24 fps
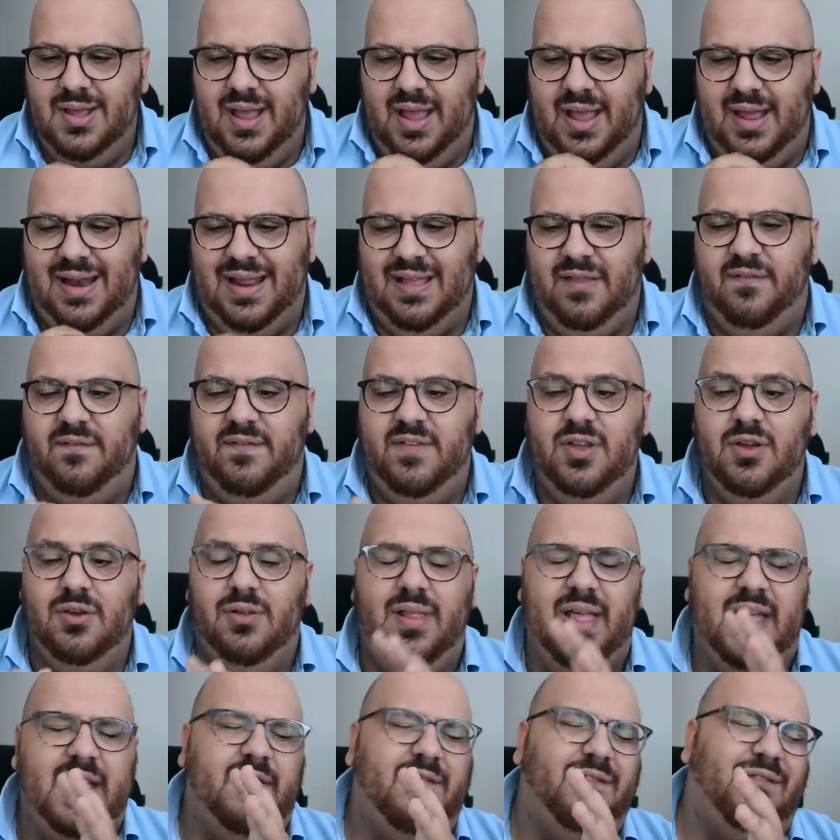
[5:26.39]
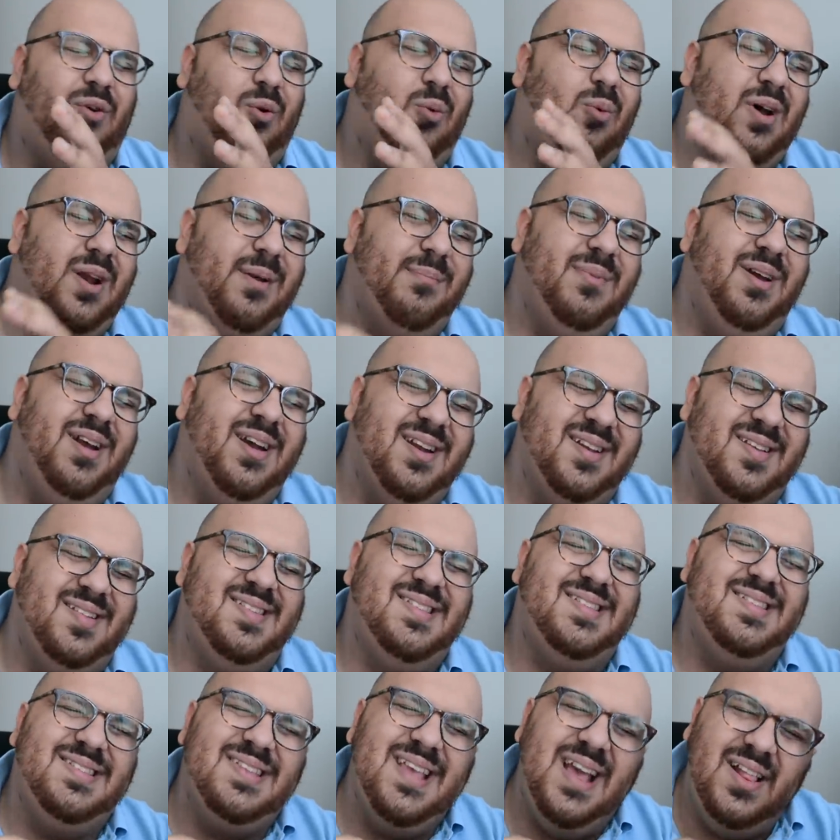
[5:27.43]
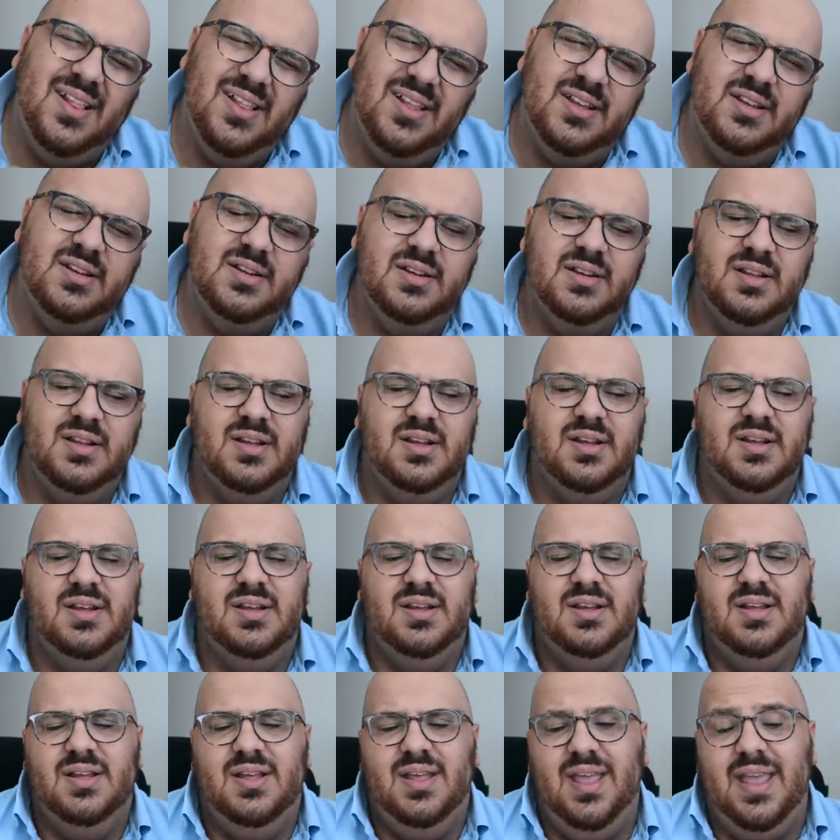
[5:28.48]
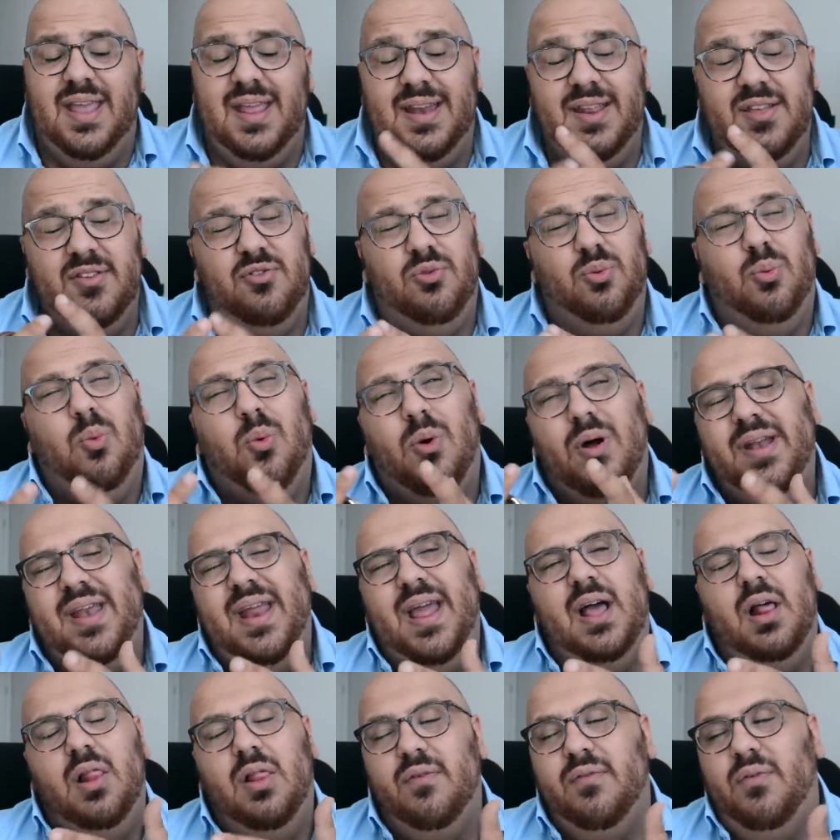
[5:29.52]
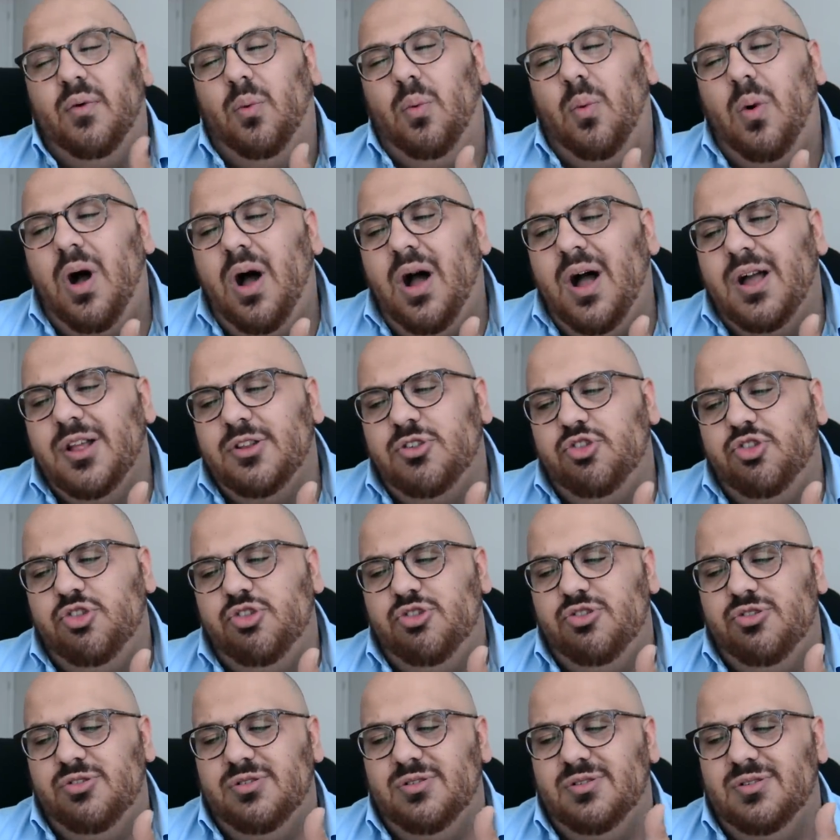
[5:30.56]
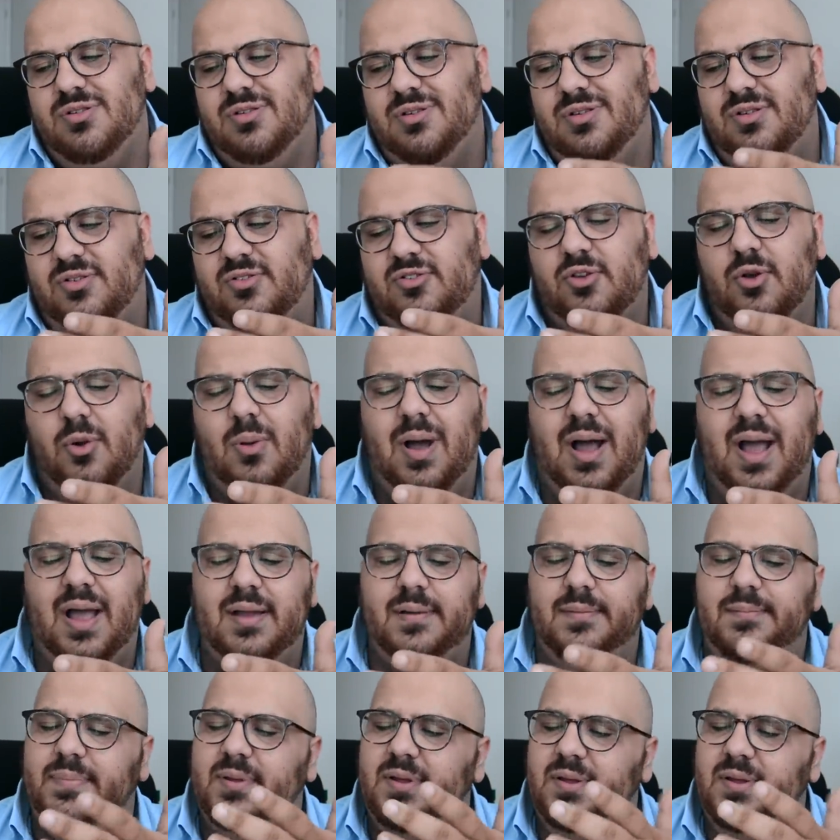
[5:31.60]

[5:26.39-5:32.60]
And I feel like for what I'm going to sell it, it is one hell of a watch. So I...